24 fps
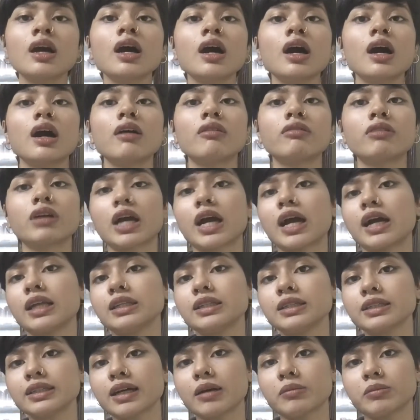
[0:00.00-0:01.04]
A
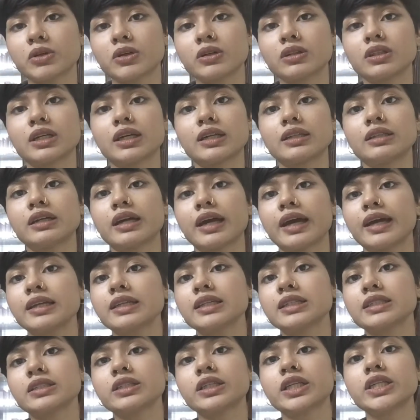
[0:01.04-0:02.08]
Vakalatnama, on the other hand,
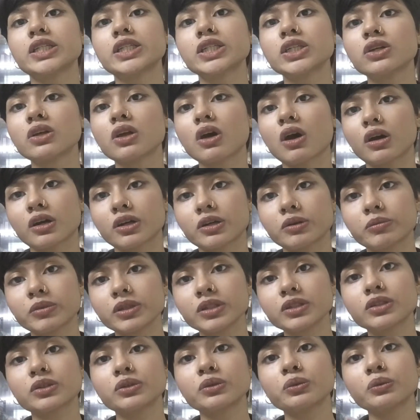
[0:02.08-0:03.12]
is a written
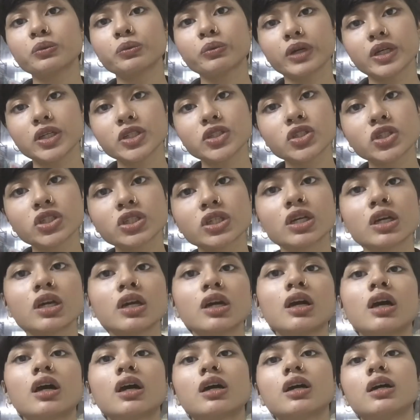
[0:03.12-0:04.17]
document through which
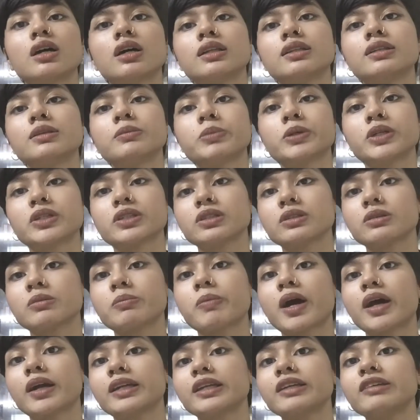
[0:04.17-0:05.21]
the
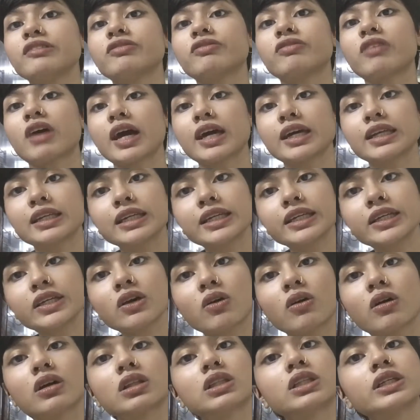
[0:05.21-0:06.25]
party filing
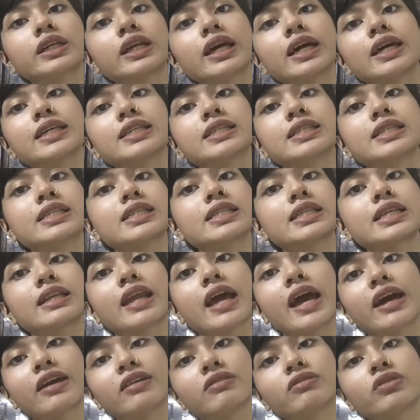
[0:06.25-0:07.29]
authorizes an
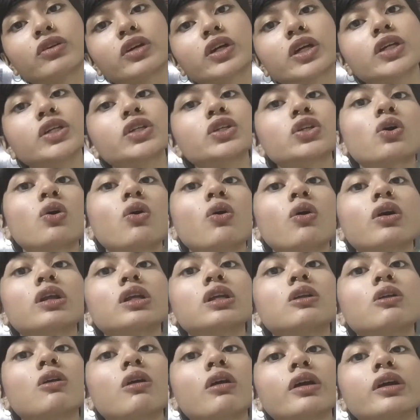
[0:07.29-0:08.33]
advocate or a
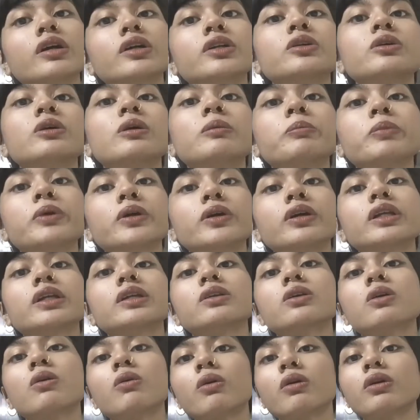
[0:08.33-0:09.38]
lawyer to appear
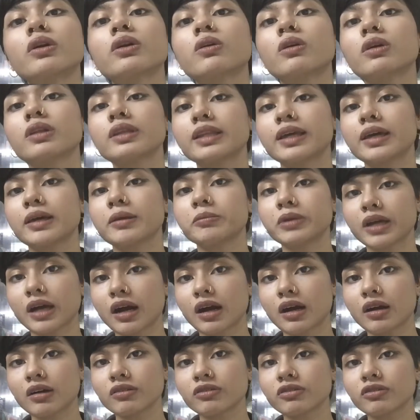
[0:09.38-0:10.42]
in court on their behalf.